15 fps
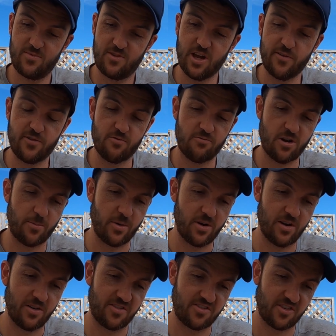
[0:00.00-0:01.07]
toughened
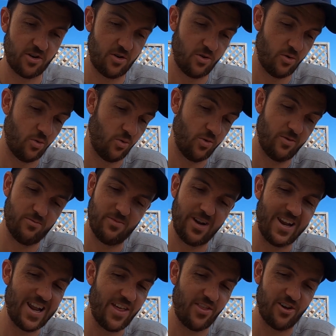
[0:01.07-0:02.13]
rubber, sole,
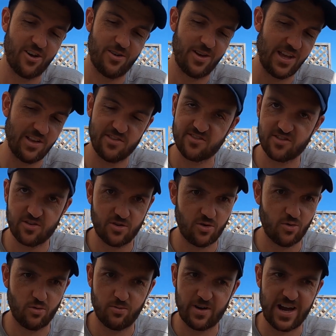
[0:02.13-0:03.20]
leather,
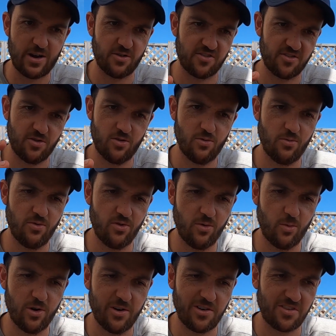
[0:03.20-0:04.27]
insole, outsole, the
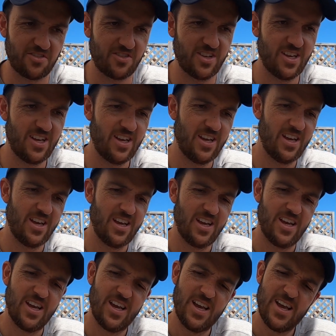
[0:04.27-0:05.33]
works.
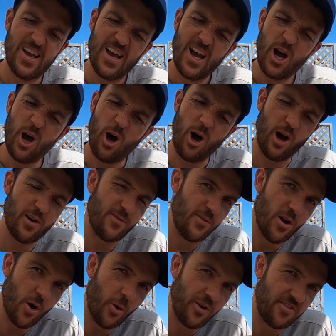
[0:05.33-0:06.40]
I have
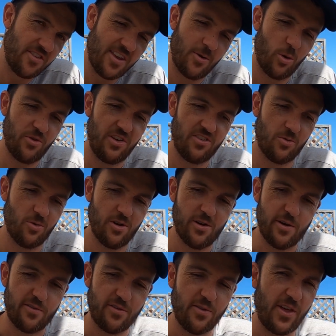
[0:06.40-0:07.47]
no idea what these are
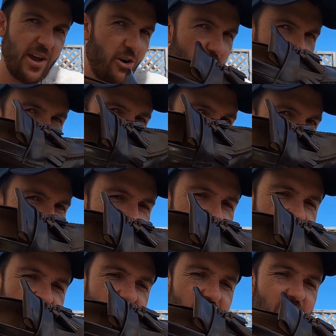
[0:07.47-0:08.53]
worth. They are a bit
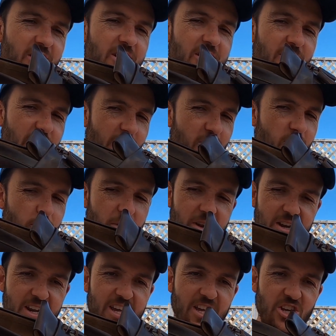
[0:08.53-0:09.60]
niche, aren't they? They are a
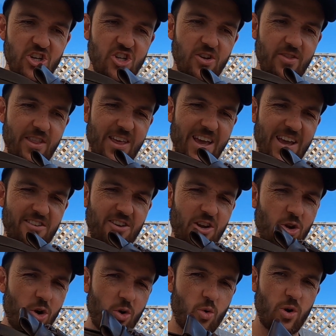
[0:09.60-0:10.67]
bit niche. It's like
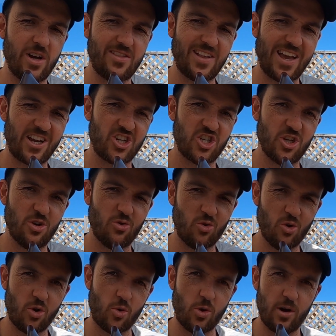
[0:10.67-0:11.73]
not quite a deck shoe,
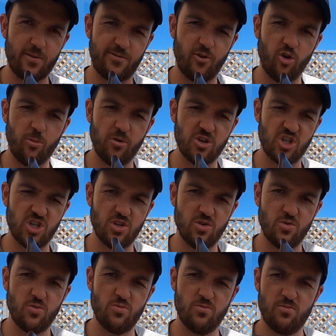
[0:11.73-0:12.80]
not quite a formal
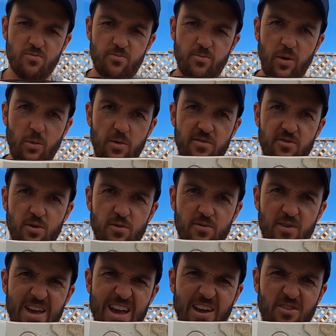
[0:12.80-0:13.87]
shoe, but with sort
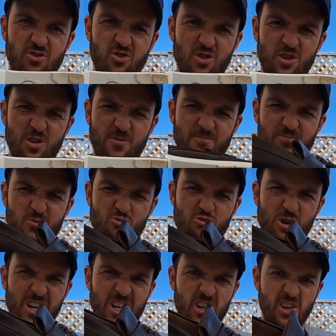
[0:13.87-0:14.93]
of extra
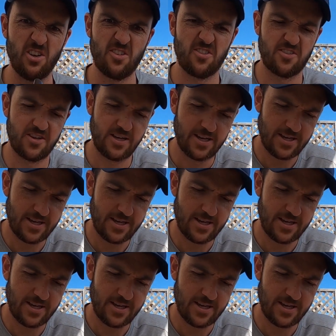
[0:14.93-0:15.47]
ruggedness.